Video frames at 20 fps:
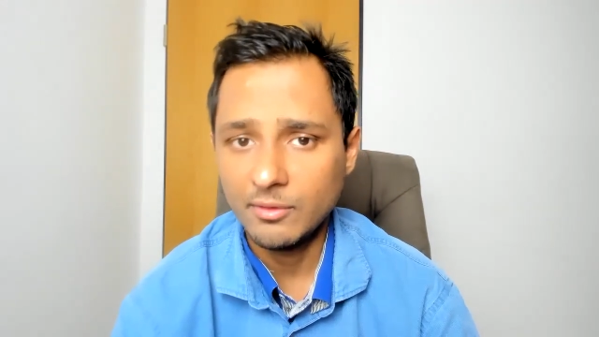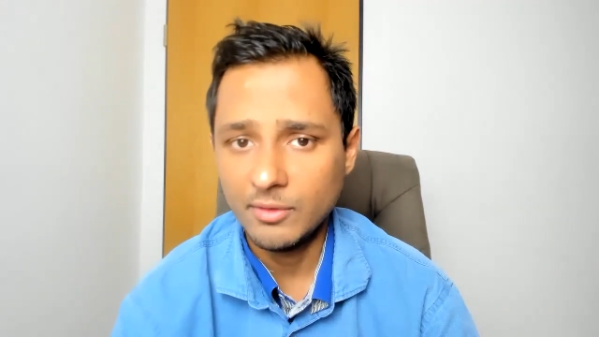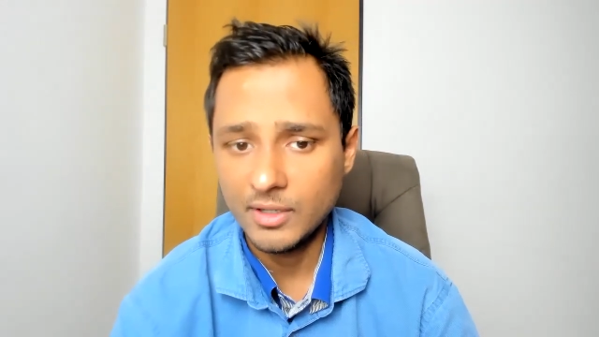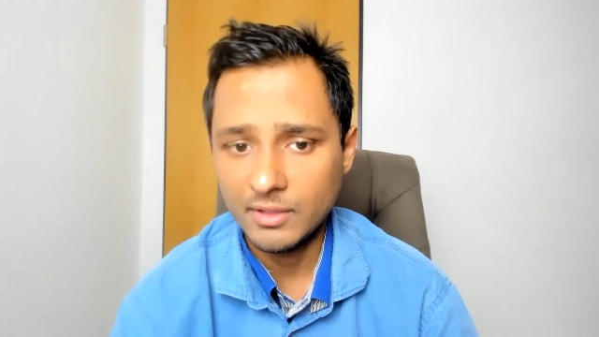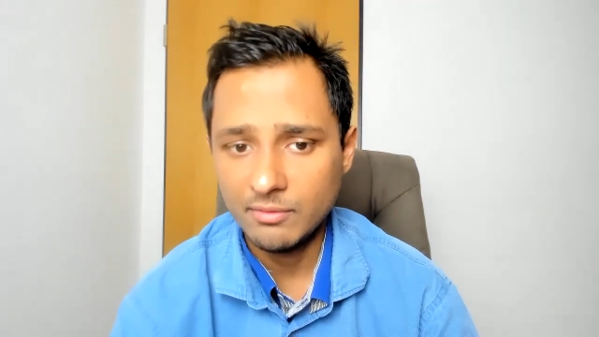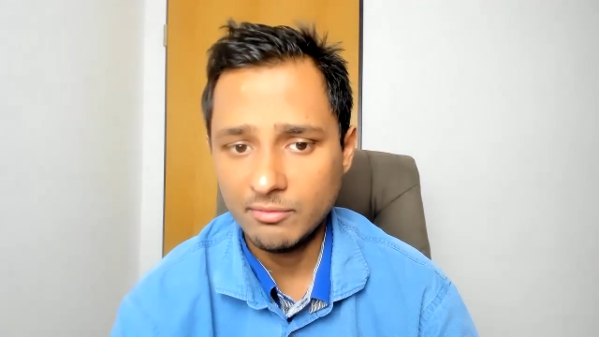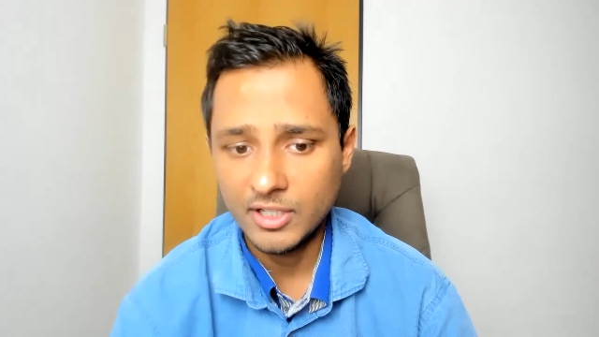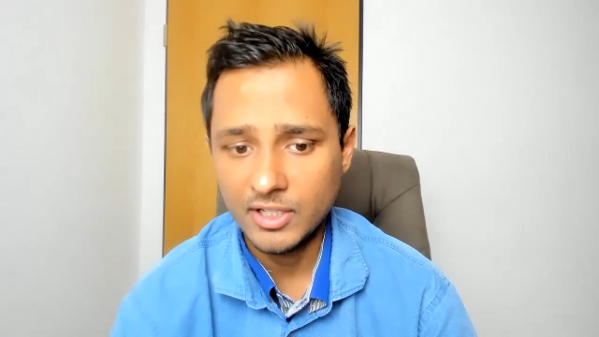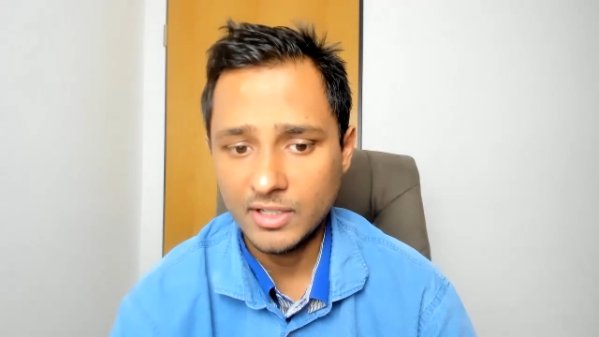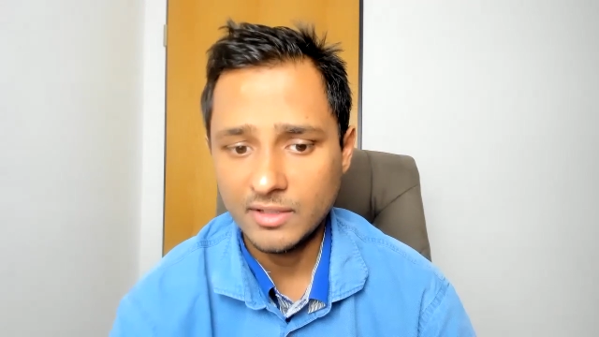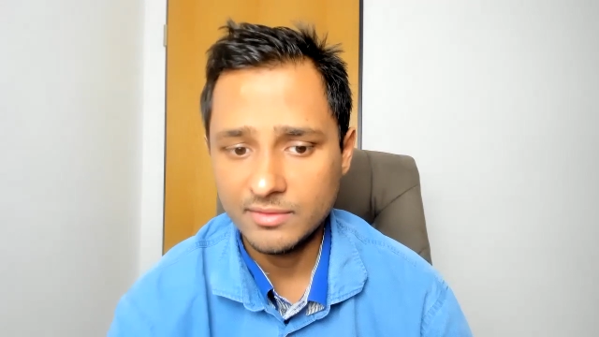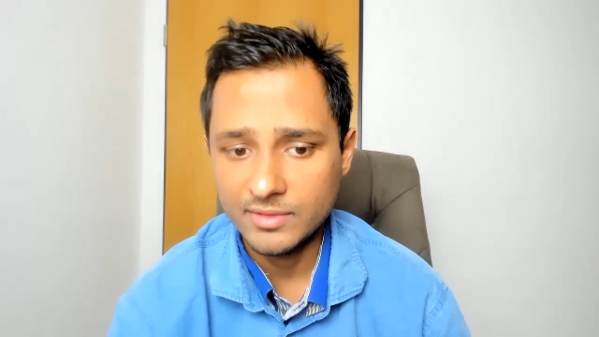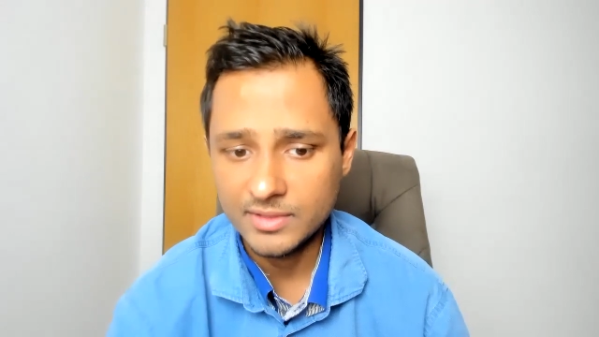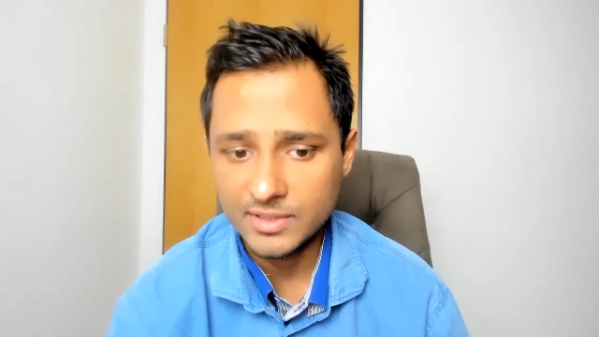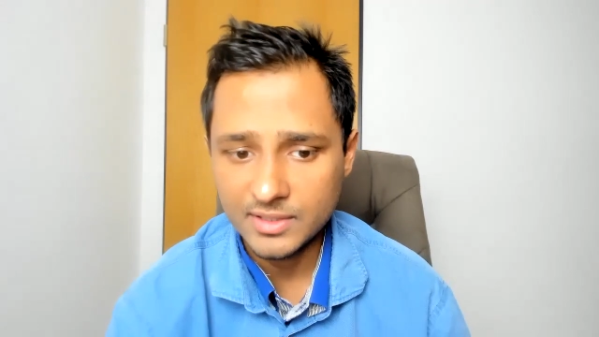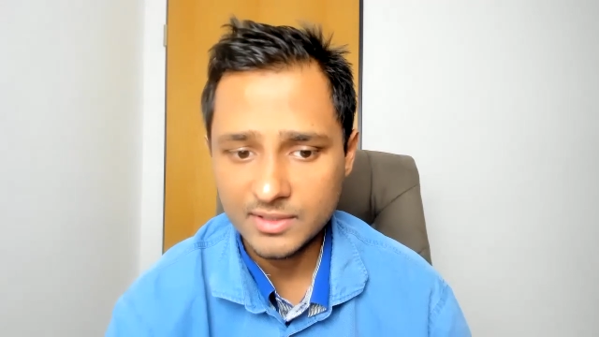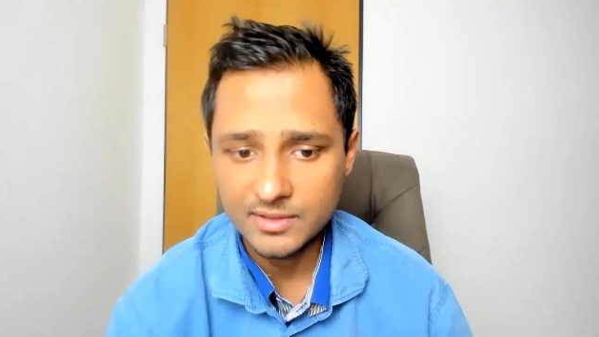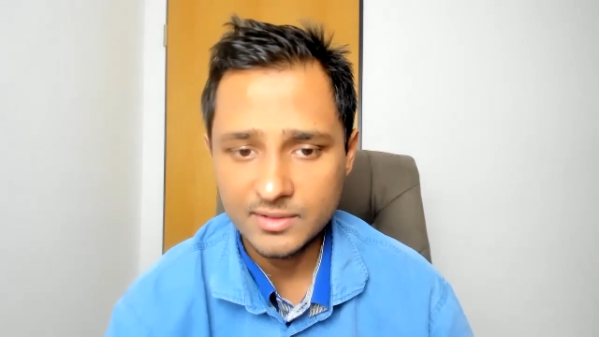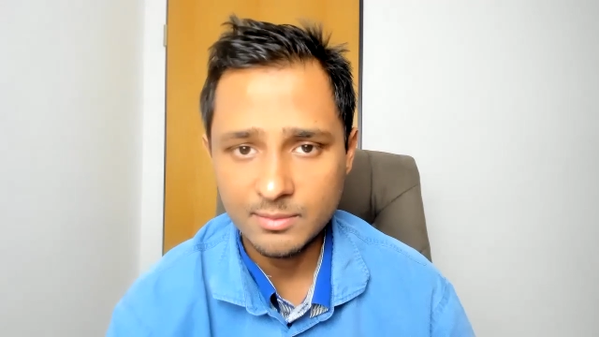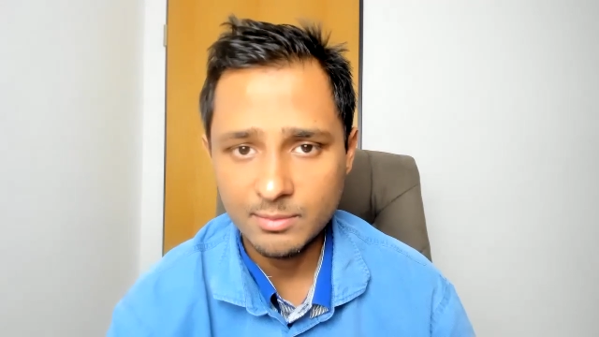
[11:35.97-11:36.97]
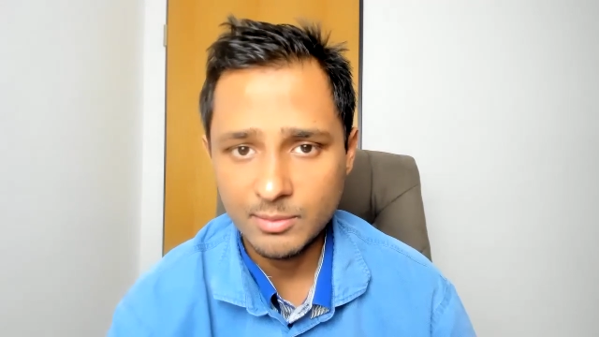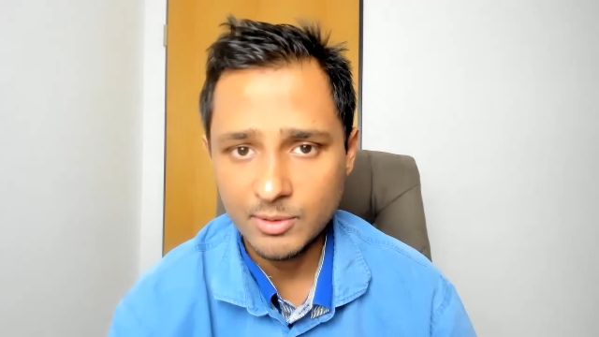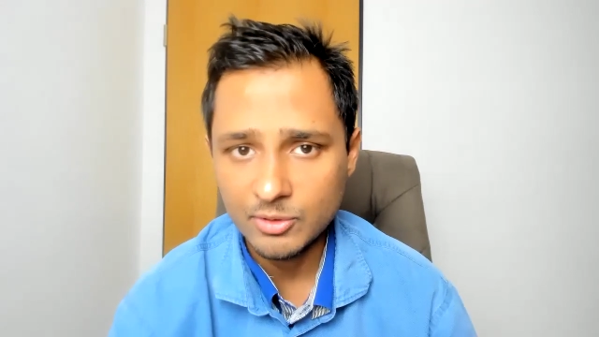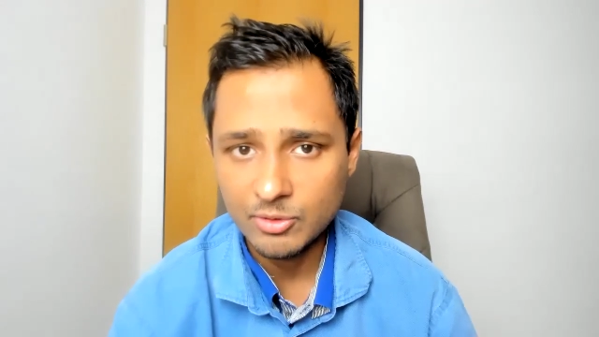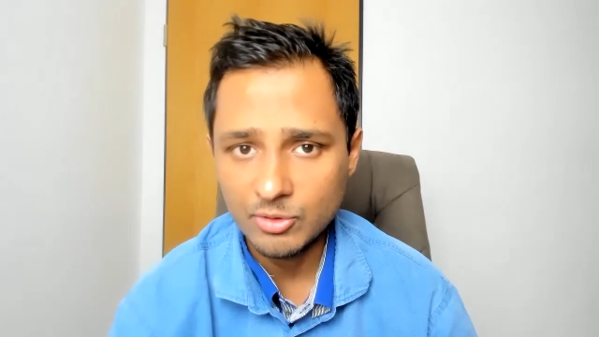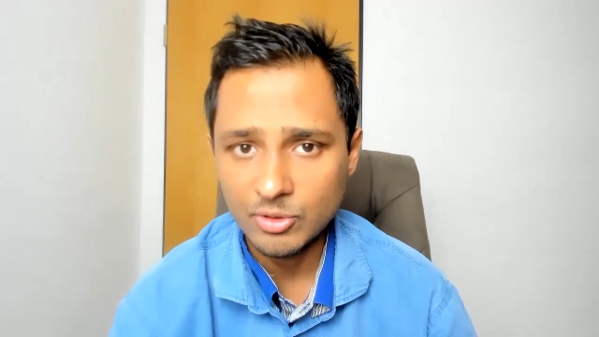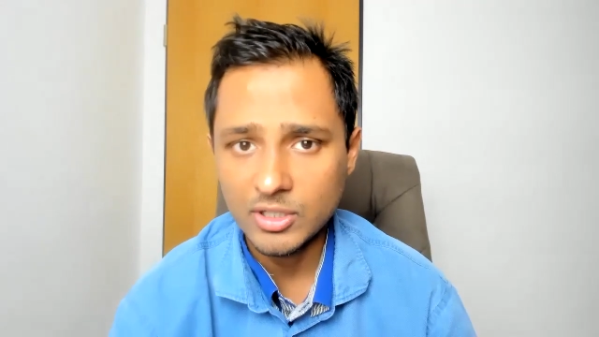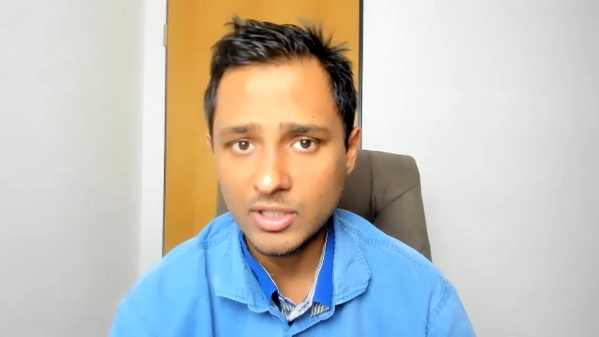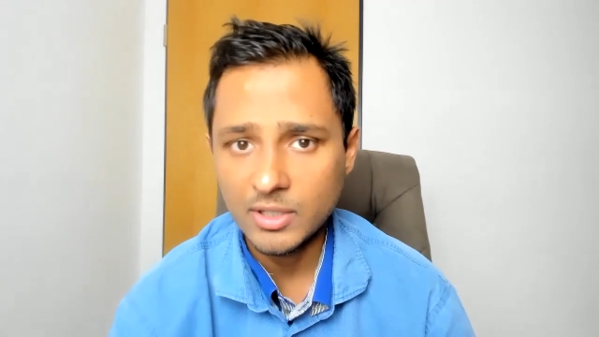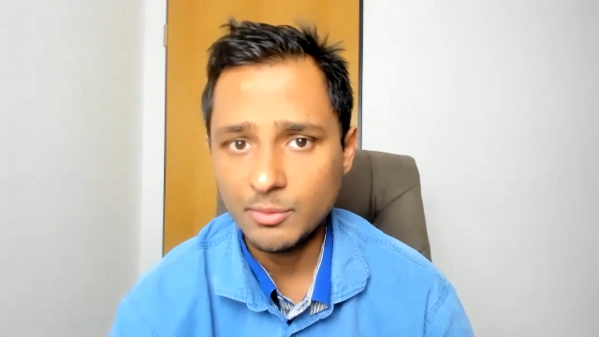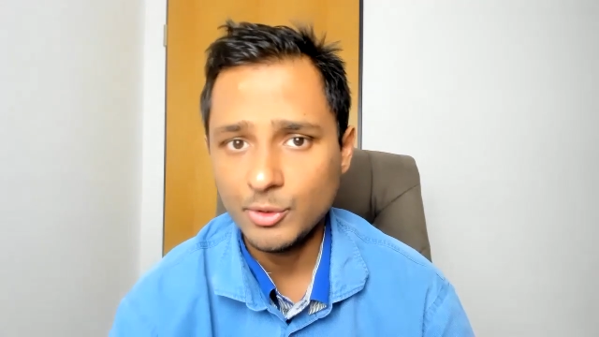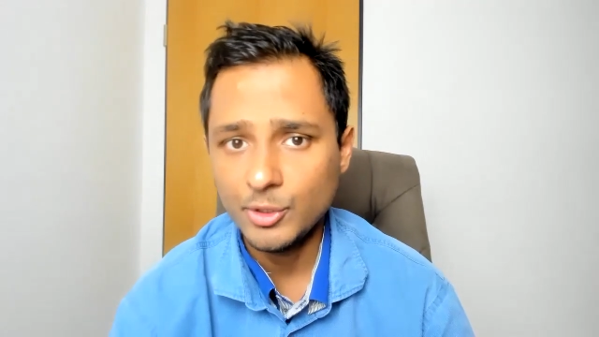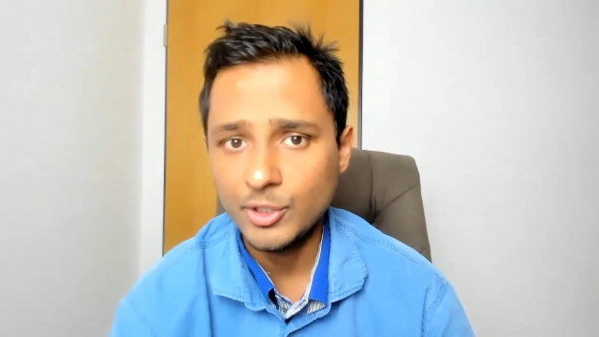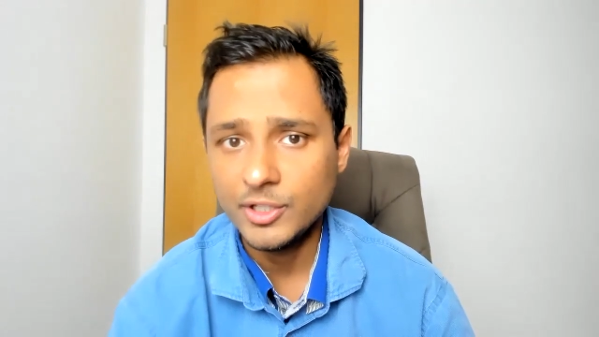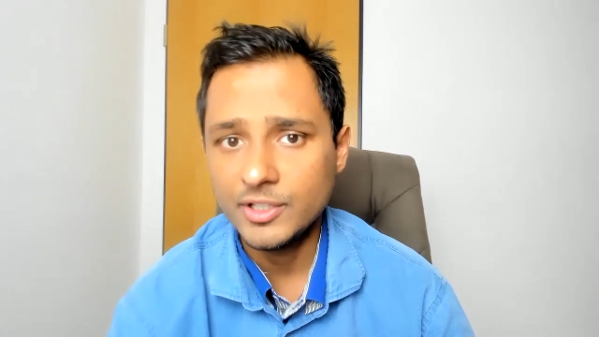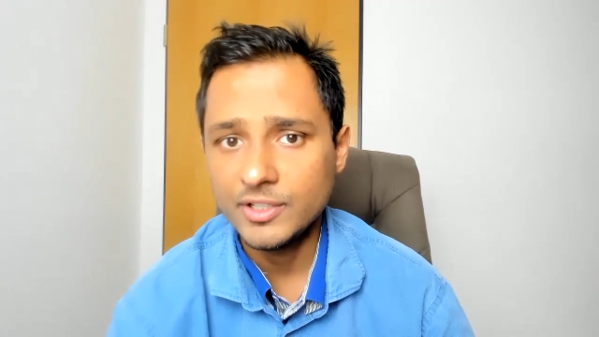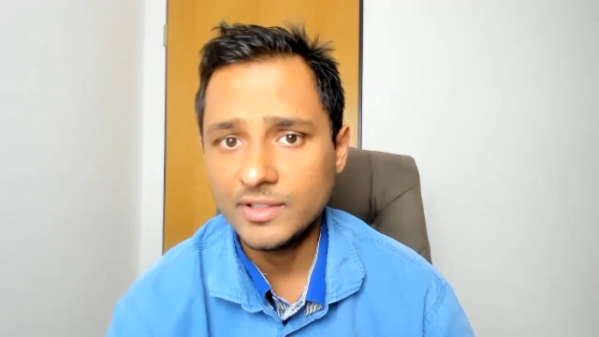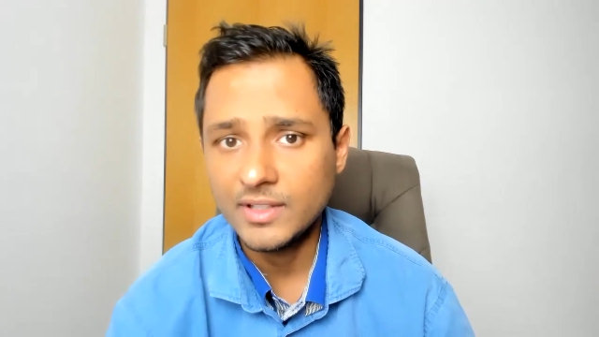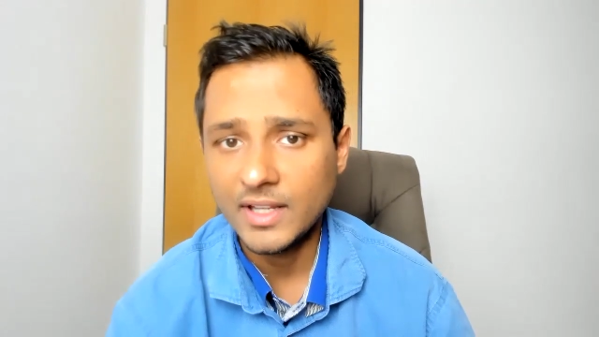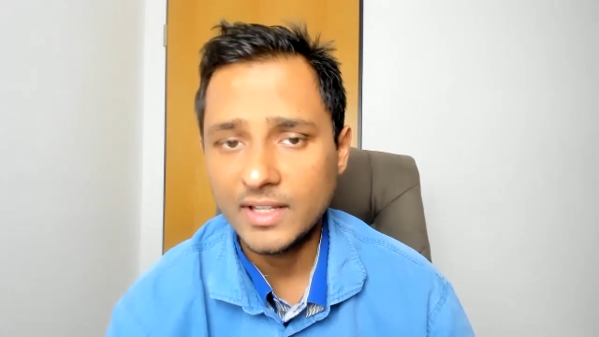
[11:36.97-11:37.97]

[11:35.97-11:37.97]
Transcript: when, when I visit spiritual communities,